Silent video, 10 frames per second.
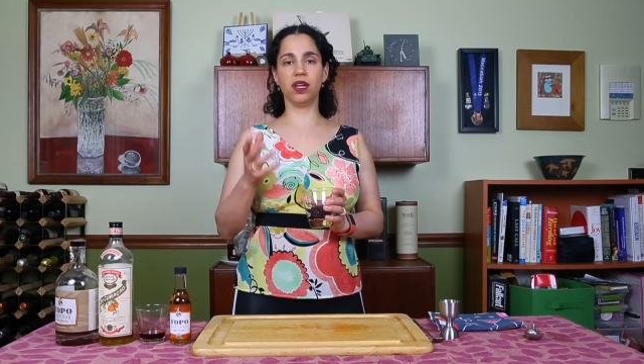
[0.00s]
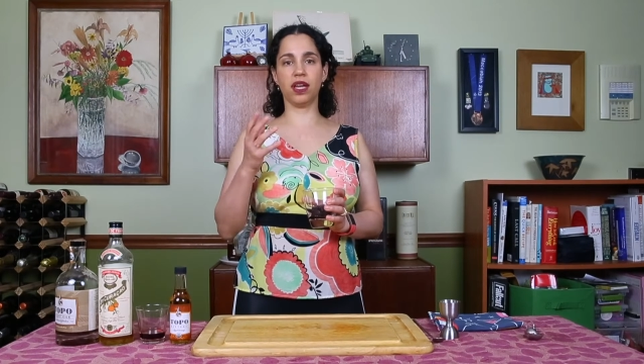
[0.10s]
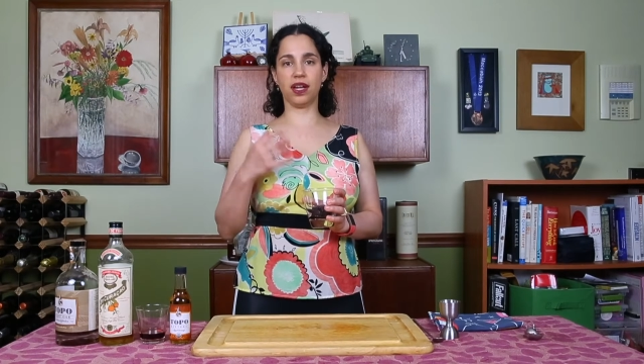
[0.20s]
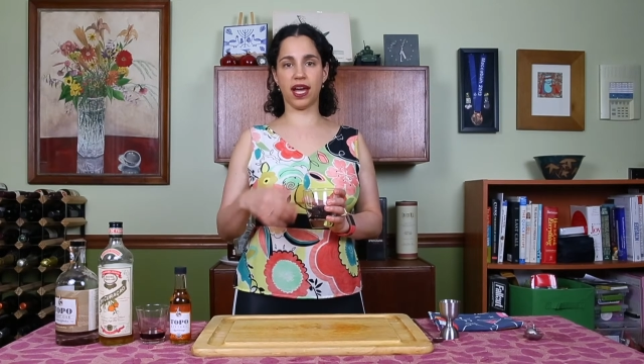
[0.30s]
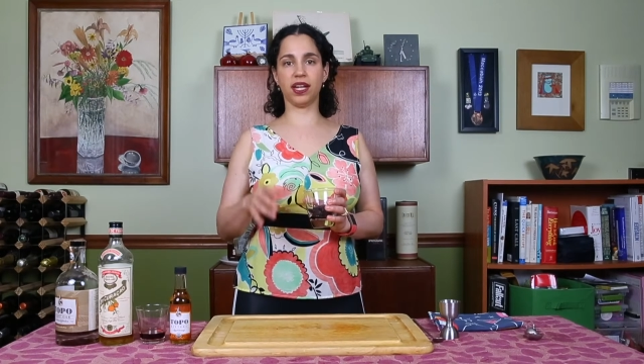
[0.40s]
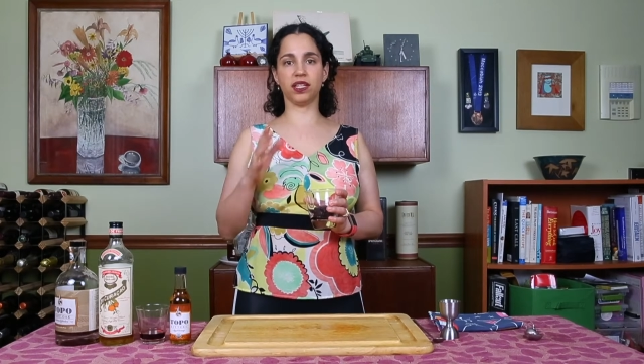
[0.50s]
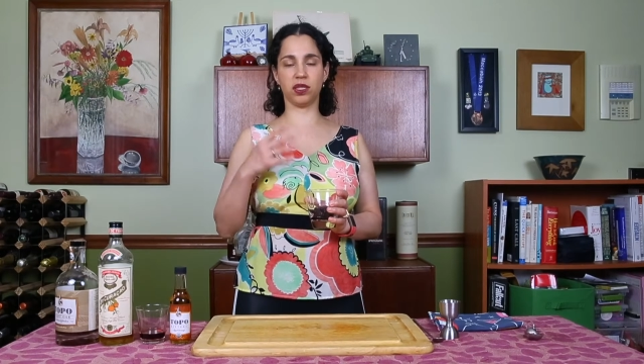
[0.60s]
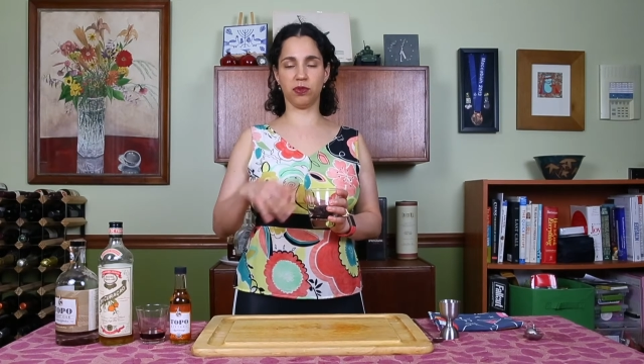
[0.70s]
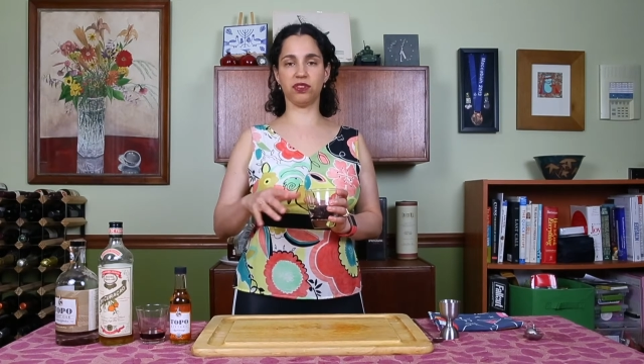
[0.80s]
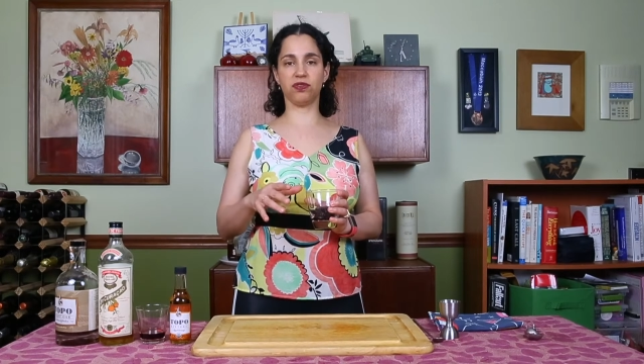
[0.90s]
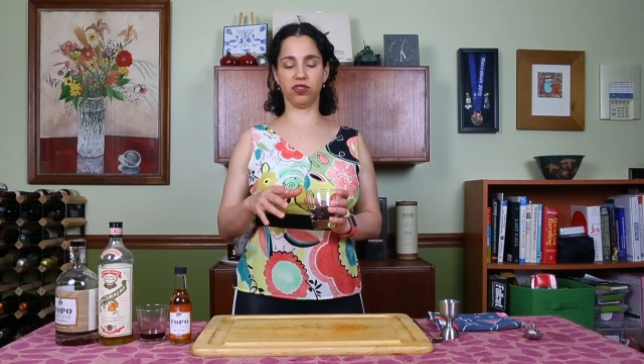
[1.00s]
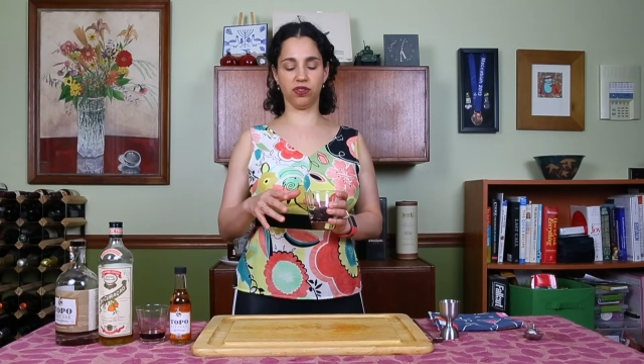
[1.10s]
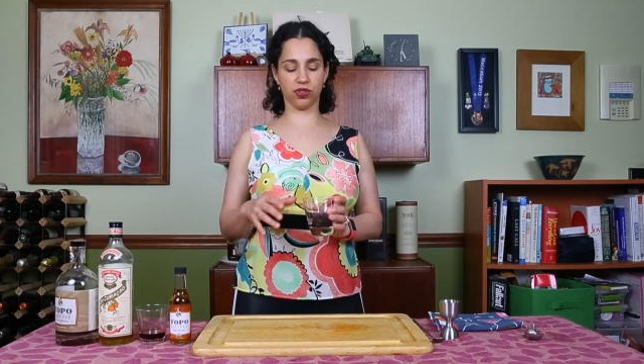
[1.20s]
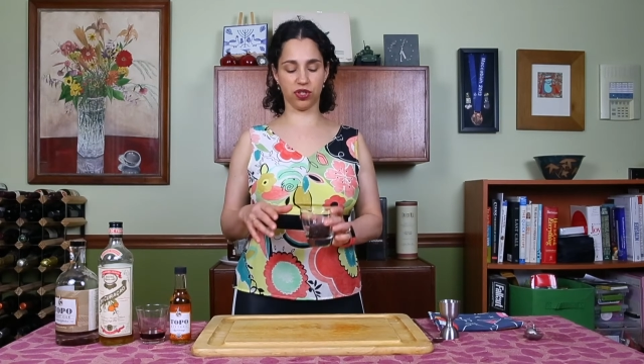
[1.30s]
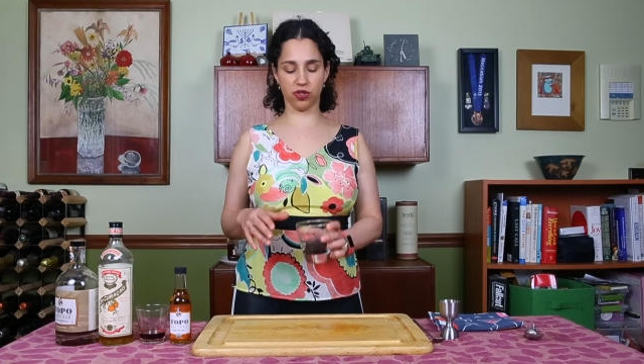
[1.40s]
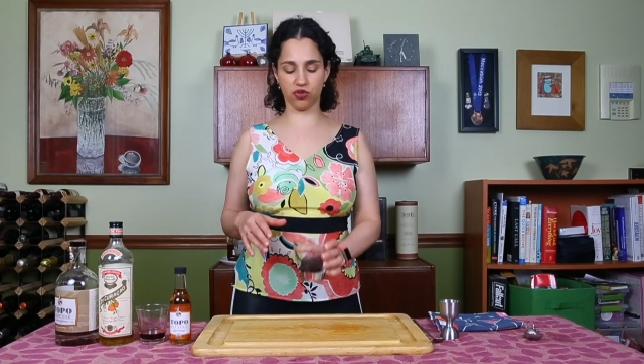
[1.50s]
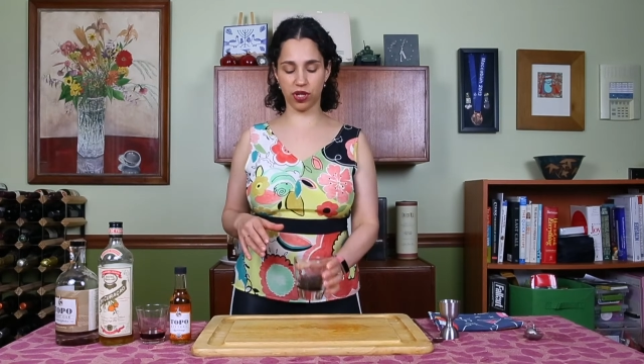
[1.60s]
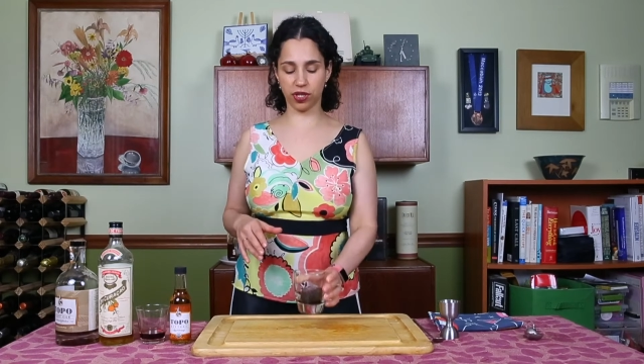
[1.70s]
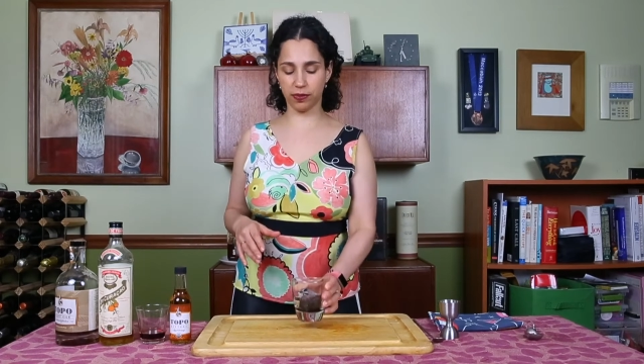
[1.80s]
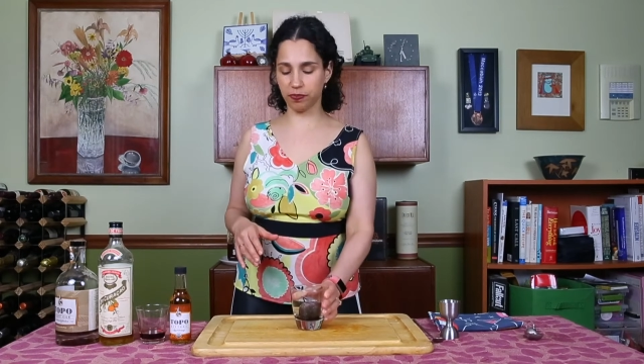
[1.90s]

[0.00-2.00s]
adding some of its flavor to the drink.